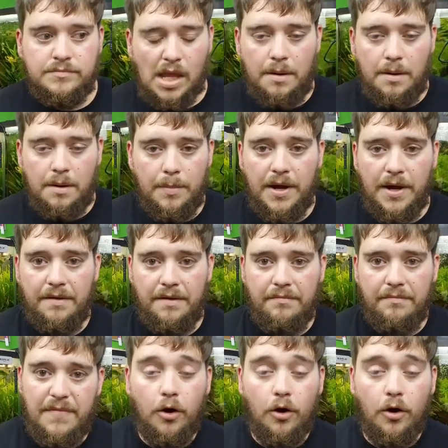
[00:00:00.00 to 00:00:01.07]
But they're
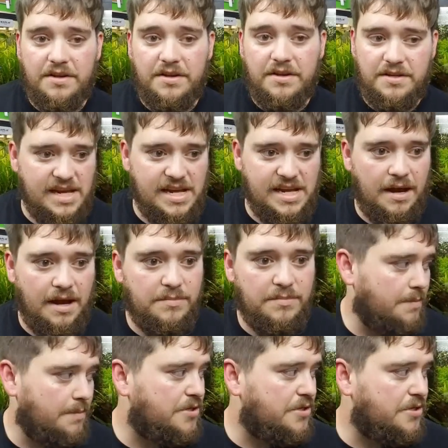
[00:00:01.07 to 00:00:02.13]
all the same
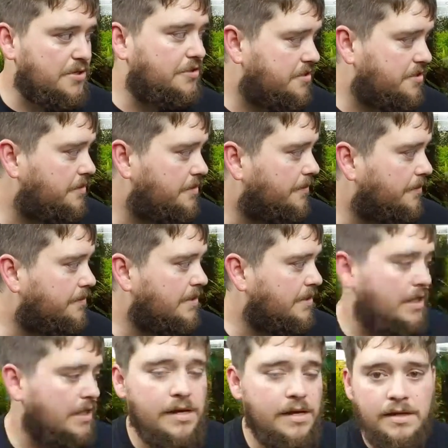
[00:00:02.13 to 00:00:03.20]
temperature too.
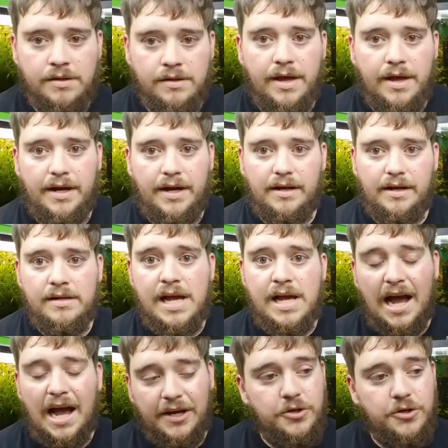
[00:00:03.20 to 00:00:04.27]
Like, I
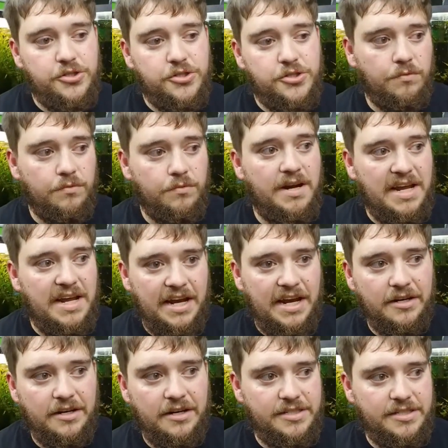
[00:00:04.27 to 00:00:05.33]
used to run
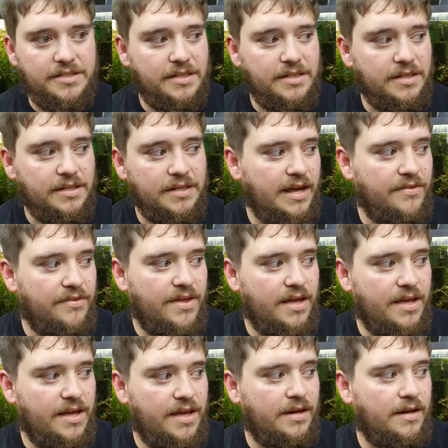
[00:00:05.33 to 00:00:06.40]
heaters, and
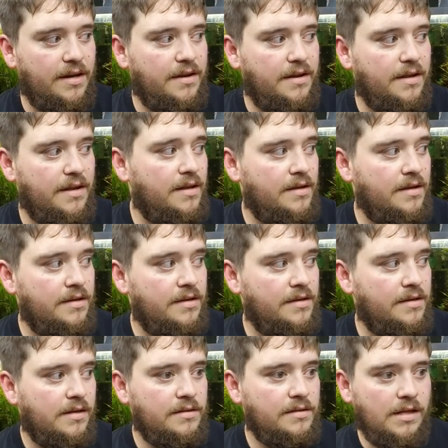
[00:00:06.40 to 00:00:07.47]
then
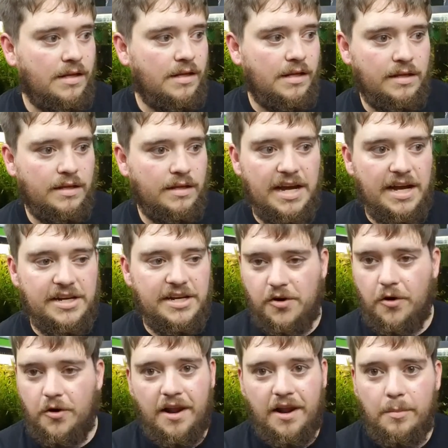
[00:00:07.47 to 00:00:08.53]
I started
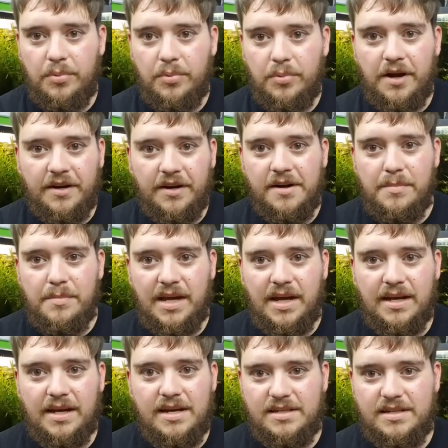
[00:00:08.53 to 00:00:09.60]
unplugging them
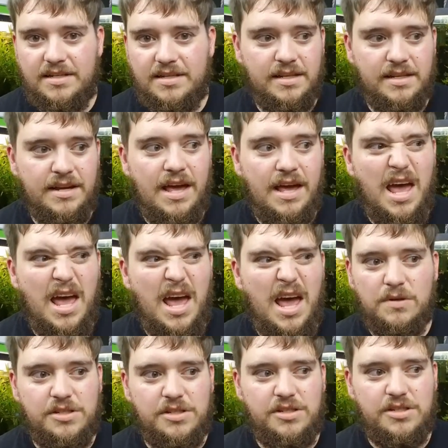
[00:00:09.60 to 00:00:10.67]
because it was
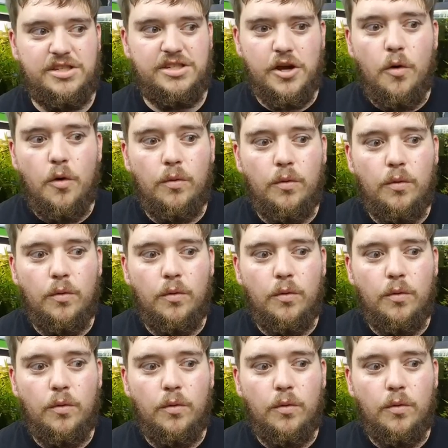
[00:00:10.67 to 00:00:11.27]
so